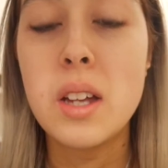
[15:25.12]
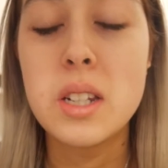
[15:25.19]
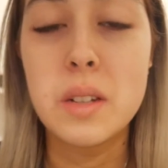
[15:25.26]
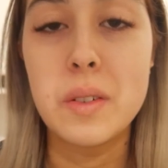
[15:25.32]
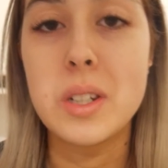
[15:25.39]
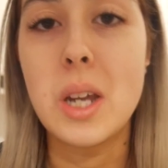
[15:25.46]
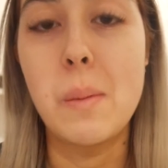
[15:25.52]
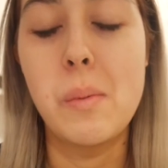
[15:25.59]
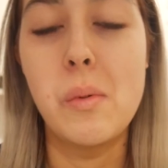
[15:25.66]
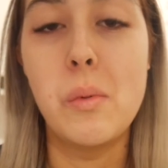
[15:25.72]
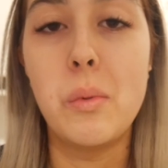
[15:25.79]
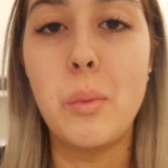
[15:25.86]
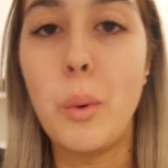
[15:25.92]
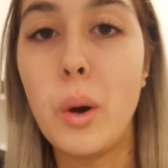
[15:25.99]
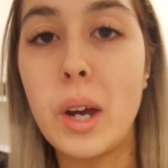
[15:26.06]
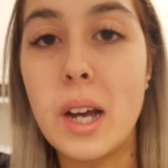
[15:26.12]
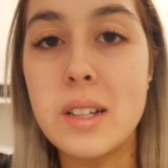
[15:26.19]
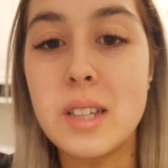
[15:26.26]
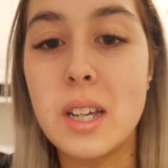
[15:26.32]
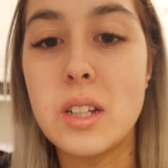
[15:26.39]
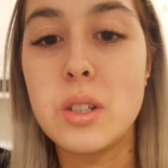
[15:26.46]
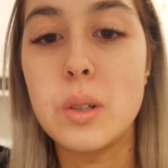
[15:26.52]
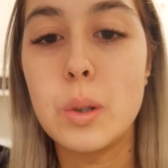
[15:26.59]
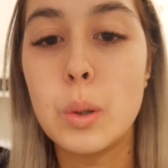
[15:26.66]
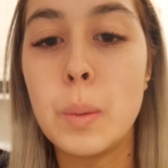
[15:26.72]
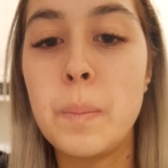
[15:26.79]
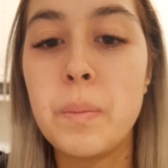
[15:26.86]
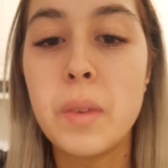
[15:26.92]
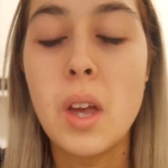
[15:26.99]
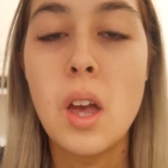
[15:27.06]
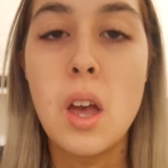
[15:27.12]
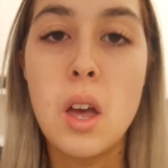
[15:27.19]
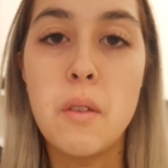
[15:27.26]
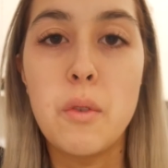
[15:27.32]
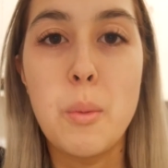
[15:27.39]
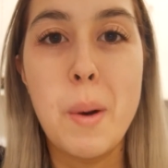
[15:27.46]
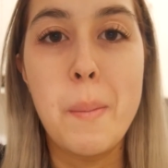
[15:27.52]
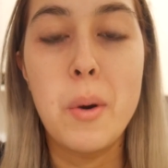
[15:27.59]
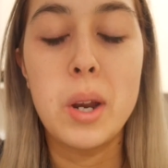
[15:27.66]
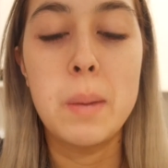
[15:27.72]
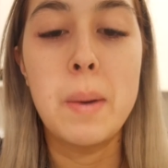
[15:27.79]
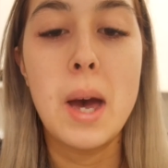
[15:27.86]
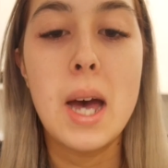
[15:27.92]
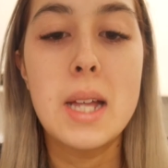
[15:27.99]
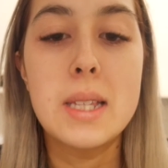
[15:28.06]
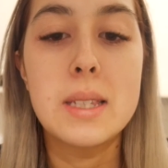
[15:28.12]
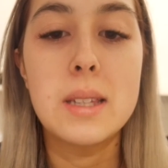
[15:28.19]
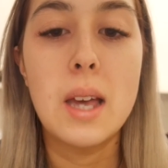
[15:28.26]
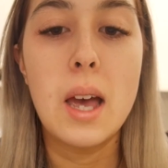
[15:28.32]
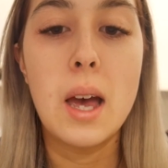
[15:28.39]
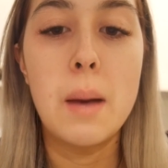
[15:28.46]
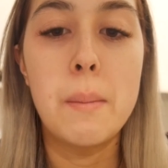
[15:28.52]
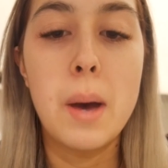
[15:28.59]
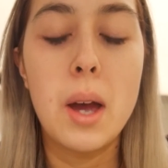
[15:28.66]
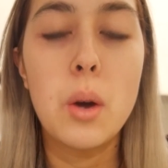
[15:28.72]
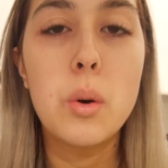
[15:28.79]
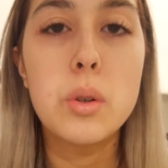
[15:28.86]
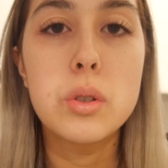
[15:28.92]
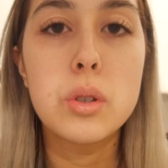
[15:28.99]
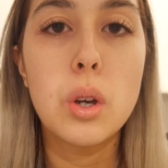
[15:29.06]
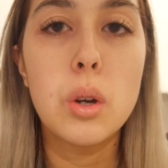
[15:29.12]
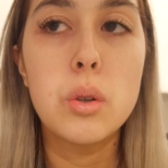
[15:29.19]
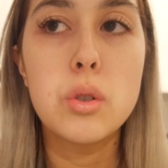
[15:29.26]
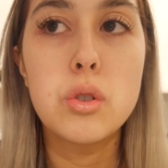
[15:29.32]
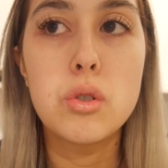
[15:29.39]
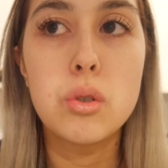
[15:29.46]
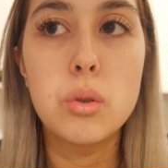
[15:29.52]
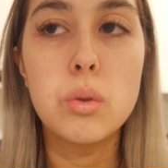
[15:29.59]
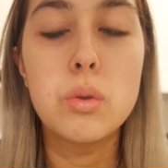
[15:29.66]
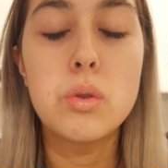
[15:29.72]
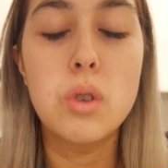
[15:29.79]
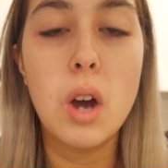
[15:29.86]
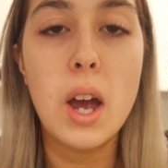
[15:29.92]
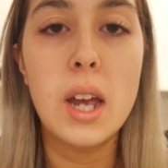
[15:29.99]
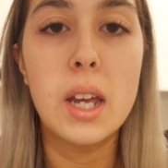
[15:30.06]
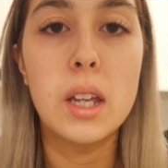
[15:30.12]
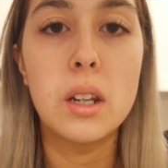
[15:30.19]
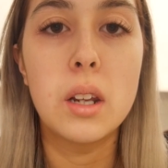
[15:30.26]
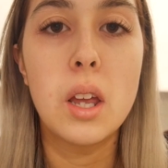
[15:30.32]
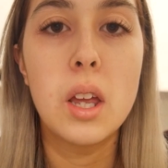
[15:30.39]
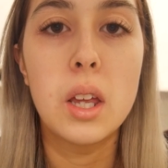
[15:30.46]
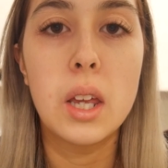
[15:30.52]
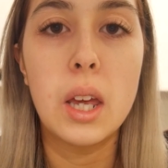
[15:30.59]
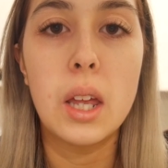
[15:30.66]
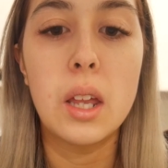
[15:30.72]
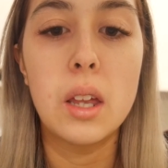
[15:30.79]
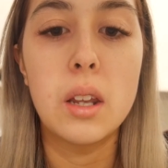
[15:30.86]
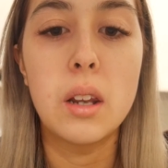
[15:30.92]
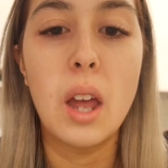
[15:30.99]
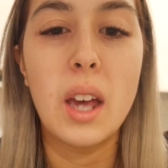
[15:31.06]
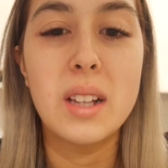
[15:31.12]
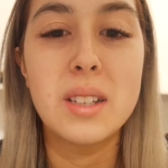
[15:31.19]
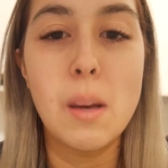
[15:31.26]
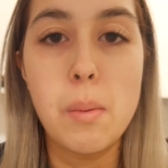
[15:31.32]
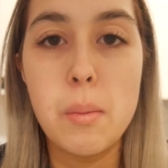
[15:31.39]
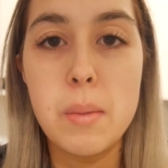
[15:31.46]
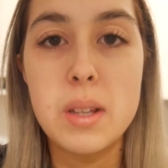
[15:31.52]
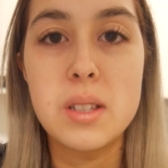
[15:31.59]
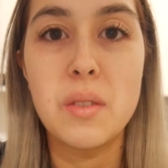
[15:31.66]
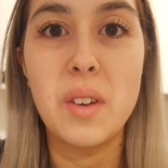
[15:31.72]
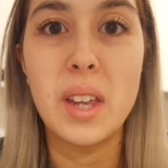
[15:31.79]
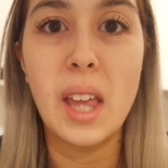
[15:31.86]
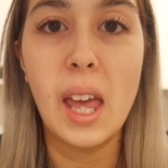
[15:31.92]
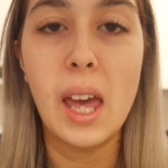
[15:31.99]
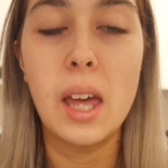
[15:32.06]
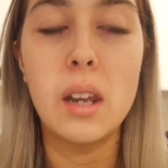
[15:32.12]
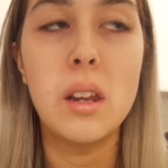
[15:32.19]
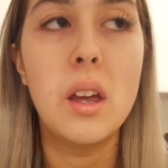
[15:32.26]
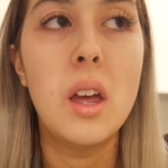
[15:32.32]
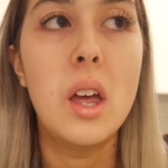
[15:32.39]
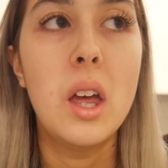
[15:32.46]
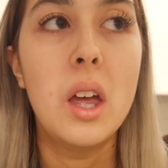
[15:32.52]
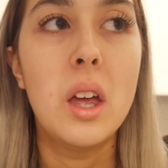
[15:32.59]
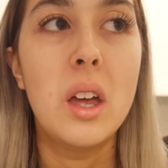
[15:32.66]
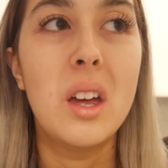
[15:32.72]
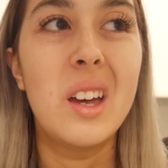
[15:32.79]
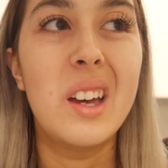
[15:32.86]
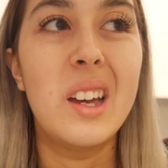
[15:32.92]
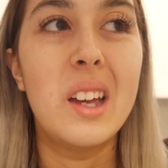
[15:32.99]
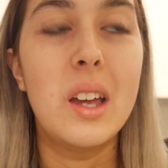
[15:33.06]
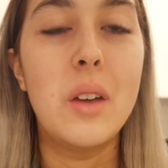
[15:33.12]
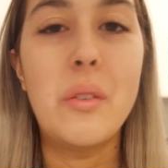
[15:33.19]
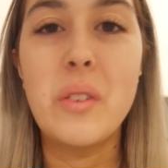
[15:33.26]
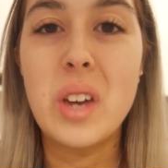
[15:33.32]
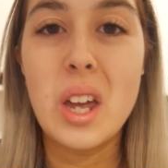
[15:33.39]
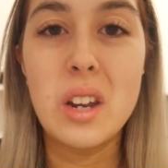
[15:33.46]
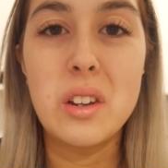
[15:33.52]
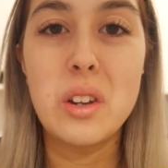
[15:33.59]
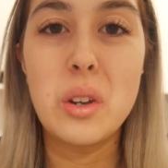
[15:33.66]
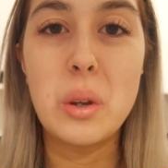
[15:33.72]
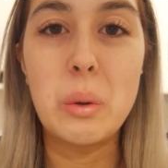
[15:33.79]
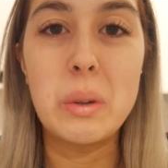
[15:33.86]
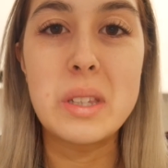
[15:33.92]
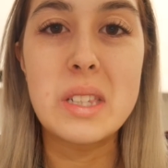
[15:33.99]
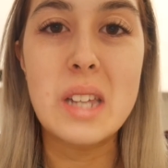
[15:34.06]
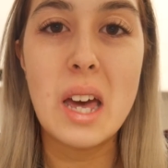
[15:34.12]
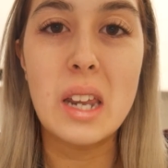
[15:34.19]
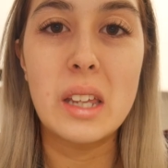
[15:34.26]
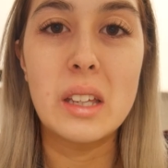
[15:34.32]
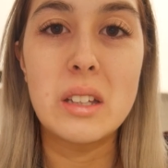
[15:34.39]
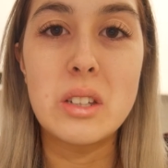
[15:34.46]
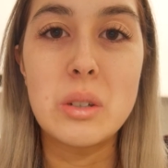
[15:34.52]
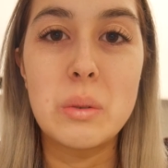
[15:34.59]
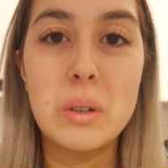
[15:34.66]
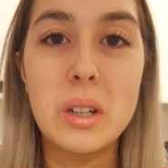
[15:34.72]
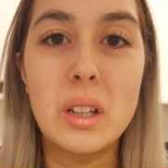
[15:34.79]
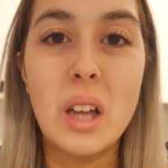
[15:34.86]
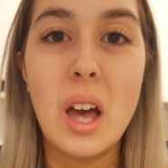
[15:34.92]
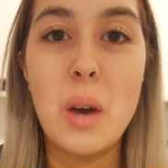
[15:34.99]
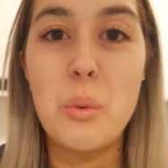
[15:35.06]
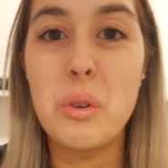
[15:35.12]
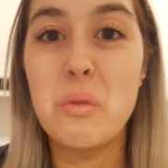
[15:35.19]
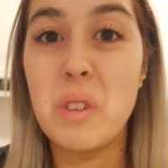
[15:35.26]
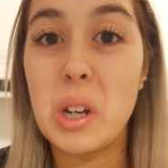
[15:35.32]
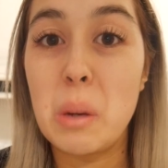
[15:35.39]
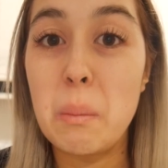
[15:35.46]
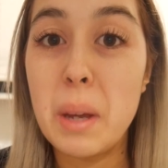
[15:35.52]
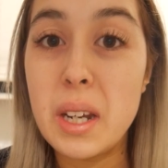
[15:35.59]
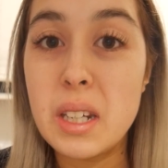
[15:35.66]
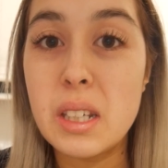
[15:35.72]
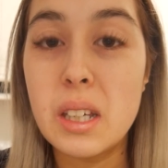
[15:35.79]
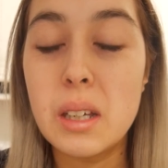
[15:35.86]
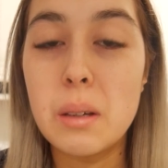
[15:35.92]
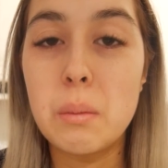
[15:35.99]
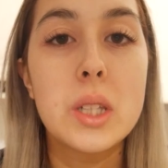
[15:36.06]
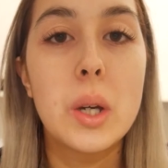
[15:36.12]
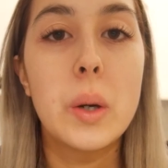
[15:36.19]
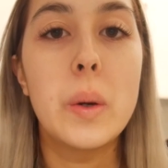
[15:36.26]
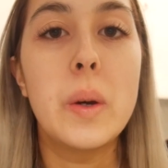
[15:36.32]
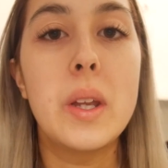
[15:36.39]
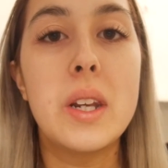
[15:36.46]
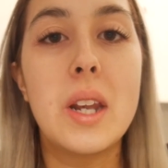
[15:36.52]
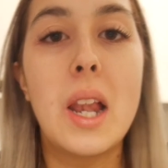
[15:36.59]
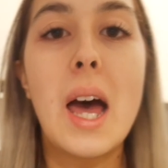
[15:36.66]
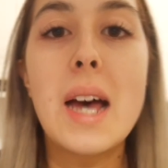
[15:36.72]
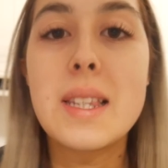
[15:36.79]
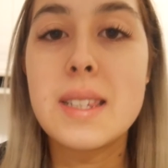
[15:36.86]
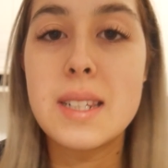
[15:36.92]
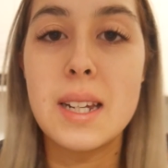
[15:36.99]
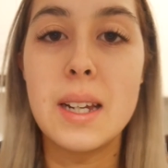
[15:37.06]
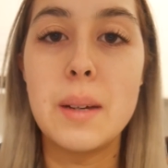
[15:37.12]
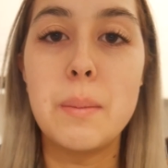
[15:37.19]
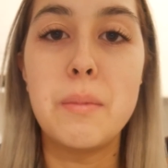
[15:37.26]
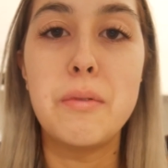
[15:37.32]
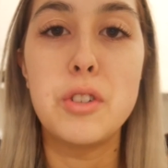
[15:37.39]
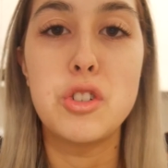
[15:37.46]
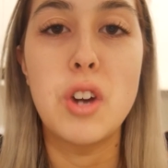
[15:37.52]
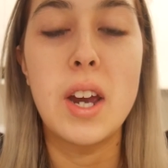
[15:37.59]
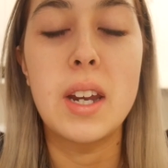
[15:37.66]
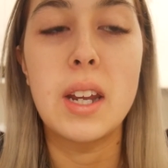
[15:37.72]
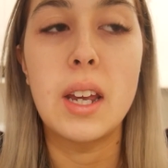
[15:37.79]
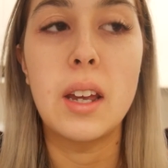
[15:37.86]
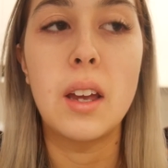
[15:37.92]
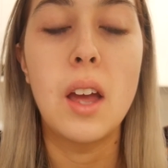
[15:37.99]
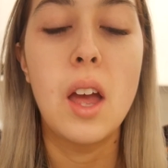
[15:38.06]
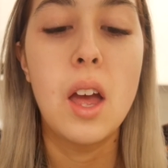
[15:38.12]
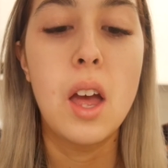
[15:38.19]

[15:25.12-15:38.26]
different type of workouts I do for my body parts. I also do try and get in like supplements if I can. If you're kind of new and starting into it, I wouldn't recommend it. So, and the last tip for training,